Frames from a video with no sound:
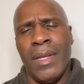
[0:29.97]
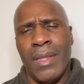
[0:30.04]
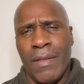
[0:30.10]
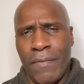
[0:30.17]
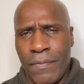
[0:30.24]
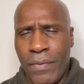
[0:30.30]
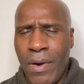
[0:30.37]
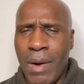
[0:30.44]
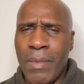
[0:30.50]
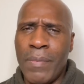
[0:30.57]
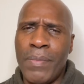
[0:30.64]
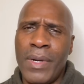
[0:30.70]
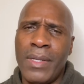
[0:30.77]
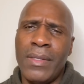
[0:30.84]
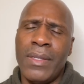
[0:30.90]
the former
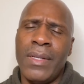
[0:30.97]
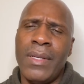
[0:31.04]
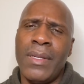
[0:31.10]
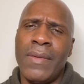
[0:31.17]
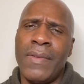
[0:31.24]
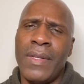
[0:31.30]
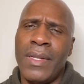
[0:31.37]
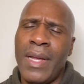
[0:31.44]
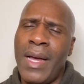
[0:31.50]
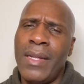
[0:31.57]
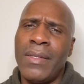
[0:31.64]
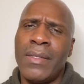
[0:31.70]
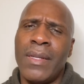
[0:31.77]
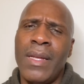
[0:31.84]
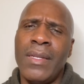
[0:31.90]
president of the
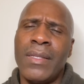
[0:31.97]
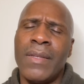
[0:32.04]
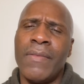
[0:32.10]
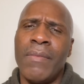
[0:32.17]
United States of